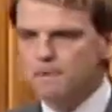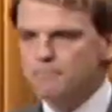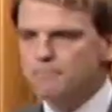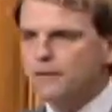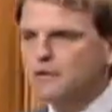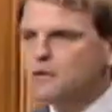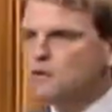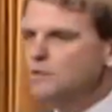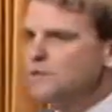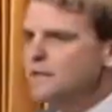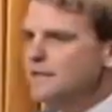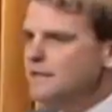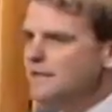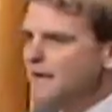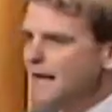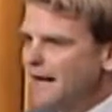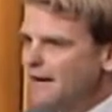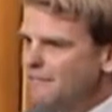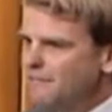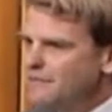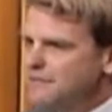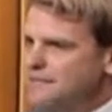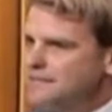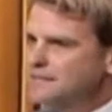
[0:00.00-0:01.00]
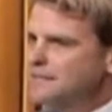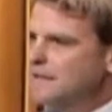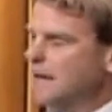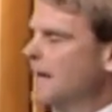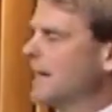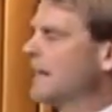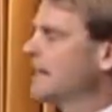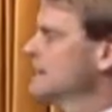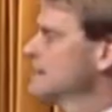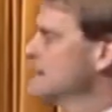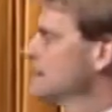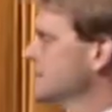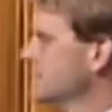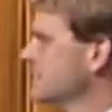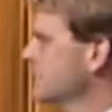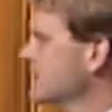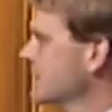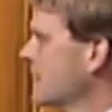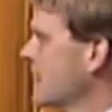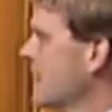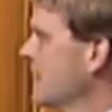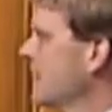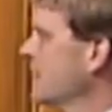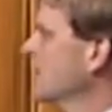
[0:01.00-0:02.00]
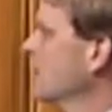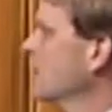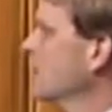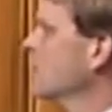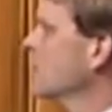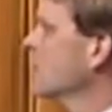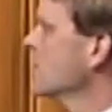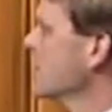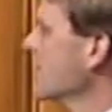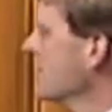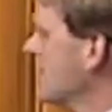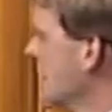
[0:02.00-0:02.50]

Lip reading: but who didn't have the size, the scale, or the